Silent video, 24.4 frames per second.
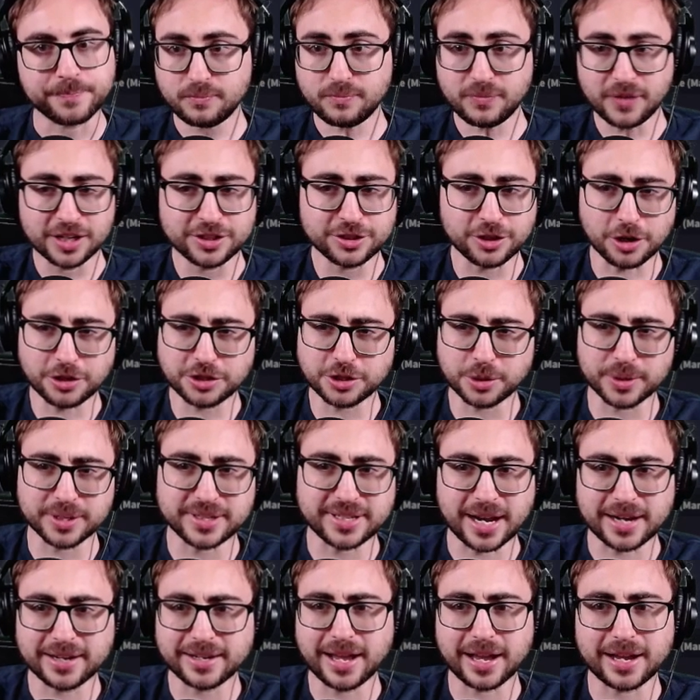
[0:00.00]
It's also a
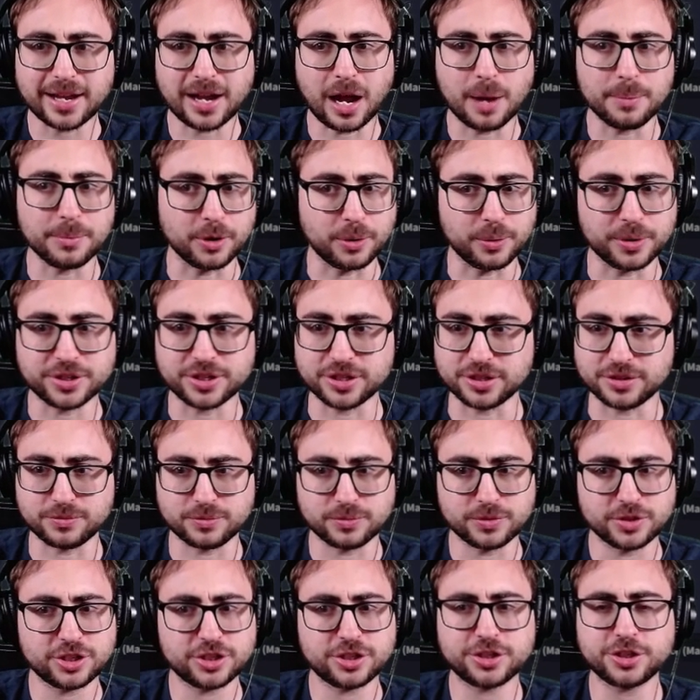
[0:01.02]
10k combo, which is
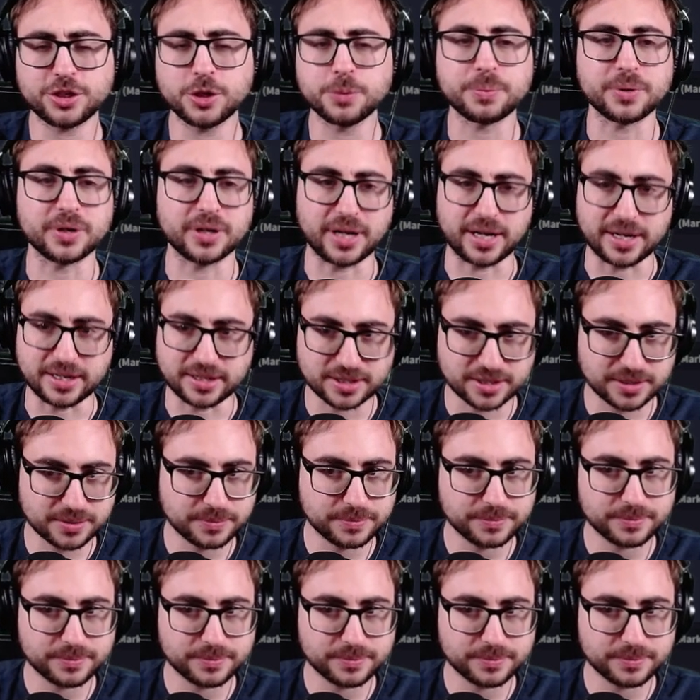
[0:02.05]
super nice.